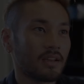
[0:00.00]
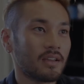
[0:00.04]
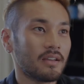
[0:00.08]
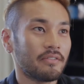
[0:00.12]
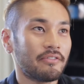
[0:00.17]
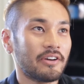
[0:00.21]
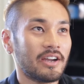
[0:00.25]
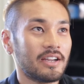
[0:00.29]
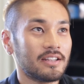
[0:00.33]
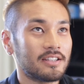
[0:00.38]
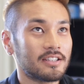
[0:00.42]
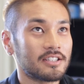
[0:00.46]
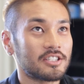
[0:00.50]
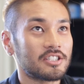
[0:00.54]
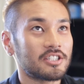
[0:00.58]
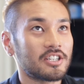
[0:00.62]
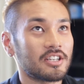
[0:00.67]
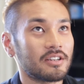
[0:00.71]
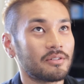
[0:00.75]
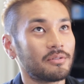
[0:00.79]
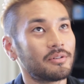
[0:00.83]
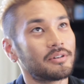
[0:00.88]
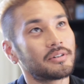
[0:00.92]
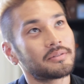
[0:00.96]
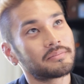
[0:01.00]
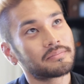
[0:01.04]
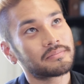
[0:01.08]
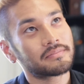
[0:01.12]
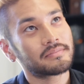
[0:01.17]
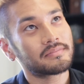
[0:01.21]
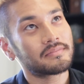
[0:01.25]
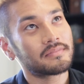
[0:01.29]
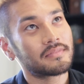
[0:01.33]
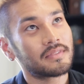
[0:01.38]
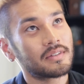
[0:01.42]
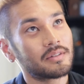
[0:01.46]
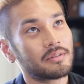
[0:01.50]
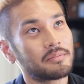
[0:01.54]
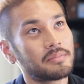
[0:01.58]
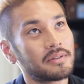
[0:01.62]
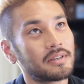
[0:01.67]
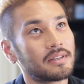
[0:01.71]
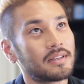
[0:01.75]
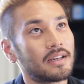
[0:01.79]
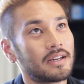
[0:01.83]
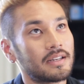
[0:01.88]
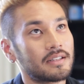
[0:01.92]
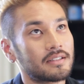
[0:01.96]
If I had to, well, there would be a
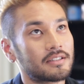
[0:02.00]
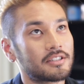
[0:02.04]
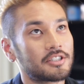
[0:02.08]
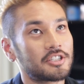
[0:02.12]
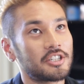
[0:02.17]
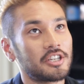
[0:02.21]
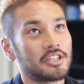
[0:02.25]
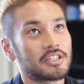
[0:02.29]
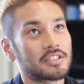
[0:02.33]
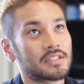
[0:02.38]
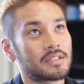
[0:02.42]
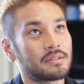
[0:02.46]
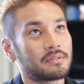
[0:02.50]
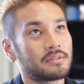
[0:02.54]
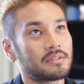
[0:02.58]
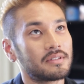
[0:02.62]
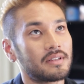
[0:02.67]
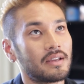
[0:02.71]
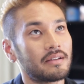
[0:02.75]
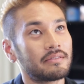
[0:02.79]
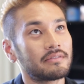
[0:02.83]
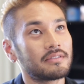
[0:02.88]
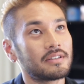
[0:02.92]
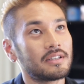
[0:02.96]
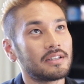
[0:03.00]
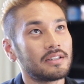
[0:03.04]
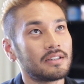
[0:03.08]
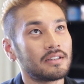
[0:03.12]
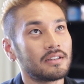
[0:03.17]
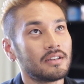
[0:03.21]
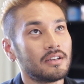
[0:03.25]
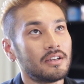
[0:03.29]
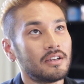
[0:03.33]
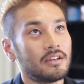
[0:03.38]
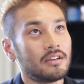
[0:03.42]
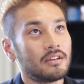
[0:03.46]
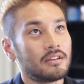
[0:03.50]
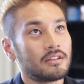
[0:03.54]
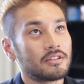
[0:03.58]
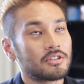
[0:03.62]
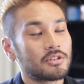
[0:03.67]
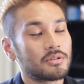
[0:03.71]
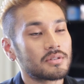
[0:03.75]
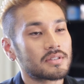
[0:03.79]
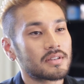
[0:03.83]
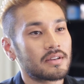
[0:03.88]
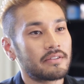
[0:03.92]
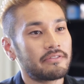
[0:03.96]
lot to change. I would definitely
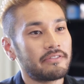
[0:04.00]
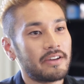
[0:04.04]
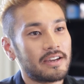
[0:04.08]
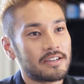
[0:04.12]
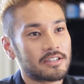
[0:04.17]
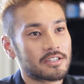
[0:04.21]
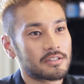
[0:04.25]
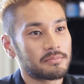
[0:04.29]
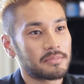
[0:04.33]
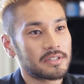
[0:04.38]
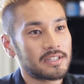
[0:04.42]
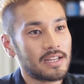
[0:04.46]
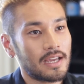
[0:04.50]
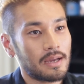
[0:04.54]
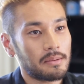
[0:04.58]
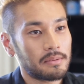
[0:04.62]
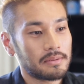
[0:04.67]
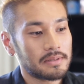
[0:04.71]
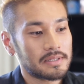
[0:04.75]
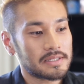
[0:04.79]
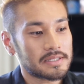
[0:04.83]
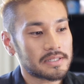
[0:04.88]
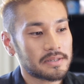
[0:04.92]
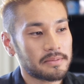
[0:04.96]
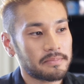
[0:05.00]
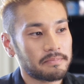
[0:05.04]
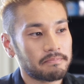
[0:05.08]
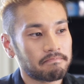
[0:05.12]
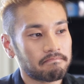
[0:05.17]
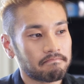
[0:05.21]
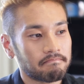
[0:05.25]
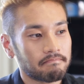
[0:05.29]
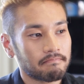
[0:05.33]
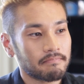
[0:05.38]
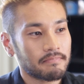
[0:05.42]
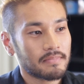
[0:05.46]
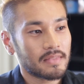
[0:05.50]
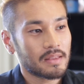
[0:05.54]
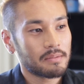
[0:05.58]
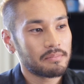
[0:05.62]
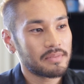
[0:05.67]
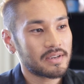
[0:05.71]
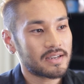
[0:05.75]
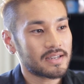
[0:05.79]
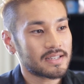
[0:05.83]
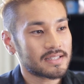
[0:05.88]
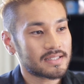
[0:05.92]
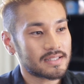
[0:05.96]
choose a faster metabolism,
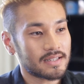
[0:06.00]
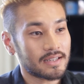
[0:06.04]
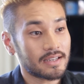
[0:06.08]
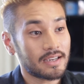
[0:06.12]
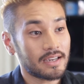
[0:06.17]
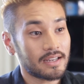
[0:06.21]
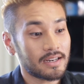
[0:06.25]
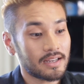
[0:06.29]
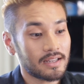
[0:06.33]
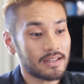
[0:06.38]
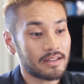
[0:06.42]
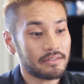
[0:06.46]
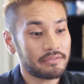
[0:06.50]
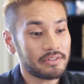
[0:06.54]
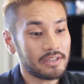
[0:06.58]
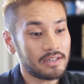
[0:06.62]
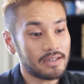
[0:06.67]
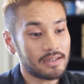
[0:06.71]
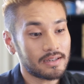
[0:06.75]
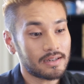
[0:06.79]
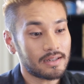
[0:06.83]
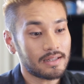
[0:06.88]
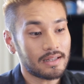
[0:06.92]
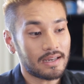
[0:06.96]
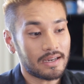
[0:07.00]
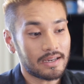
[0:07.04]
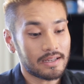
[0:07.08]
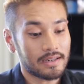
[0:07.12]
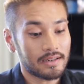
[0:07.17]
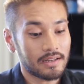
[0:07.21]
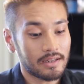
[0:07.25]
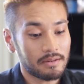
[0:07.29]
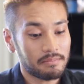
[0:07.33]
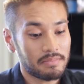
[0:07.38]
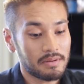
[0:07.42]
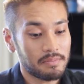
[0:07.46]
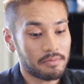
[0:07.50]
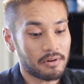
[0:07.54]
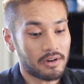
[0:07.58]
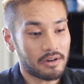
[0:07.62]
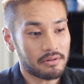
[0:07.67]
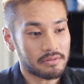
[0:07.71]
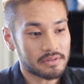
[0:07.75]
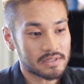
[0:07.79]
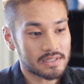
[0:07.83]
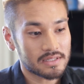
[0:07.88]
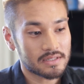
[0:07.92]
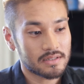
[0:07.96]
because again, I love eating a lot and people
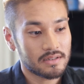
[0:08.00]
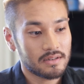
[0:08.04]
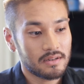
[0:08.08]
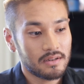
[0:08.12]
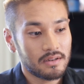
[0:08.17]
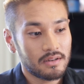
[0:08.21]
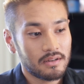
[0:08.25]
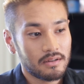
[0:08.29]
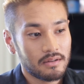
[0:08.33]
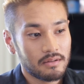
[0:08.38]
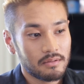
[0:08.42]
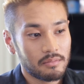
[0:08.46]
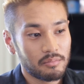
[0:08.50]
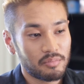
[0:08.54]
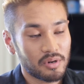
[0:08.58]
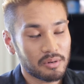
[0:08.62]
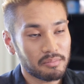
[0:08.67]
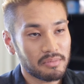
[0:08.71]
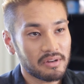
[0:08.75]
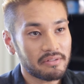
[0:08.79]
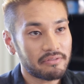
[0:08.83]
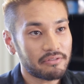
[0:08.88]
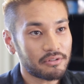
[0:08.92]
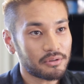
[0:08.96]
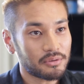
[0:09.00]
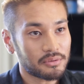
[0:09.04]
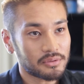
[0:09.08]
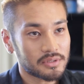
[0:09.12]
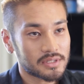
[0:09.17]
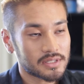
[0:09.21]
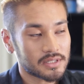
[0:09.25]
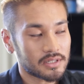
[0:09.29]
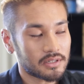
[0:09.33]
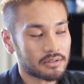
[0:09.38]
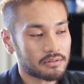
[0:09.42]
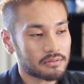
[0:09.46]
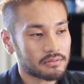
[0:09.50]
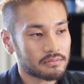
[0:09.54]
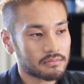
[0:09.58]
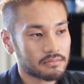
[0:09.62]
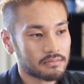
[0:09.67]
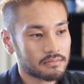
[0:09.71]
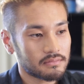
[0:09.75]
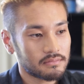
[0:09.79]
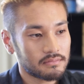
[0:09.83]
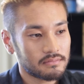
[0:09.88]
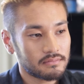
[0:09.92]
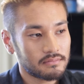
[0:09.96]
always bring me food. So
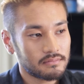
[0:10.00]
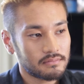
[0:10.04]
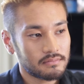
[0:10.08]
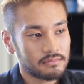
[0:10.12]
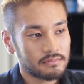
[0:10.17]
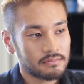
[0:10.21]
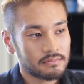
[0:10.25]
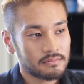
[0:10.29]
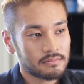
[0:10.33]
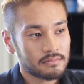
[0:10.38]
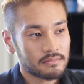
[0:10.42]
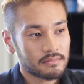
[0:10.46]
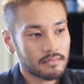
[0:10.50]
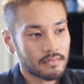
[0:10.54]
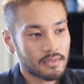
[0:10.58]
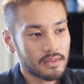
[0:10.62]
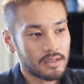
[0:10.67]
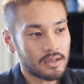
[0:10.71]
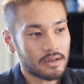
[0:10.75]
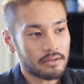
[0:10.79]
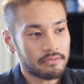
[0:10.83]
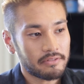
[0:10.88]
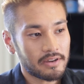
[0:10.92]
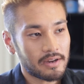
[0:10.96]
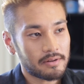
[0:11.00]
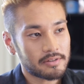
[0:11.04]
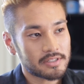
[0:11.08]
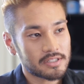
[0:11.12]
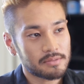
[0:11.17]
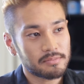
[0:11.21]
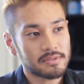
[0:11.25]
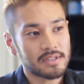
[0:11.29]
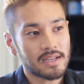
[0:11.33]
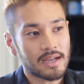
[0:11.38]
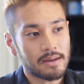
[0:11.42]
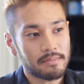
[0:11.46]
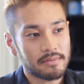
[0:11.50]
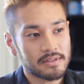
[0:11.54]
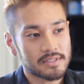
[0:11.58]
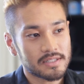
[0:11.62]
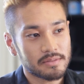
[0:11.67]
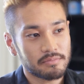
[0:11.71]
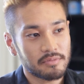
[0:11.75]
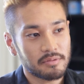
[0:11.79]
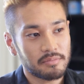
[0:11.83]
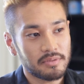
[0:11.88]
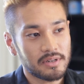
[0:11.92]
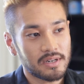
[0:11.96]
yeah, faster
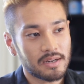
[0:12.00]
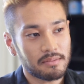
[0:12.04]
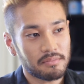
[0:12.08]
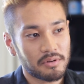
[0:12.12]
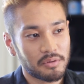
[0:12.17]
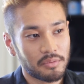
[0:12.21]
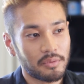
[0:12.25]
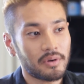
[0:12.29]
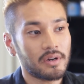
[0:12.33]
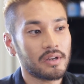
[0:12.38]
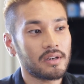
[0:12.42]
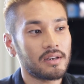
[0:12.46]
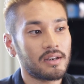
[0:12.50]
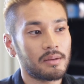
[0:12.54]
metabolism would be number one.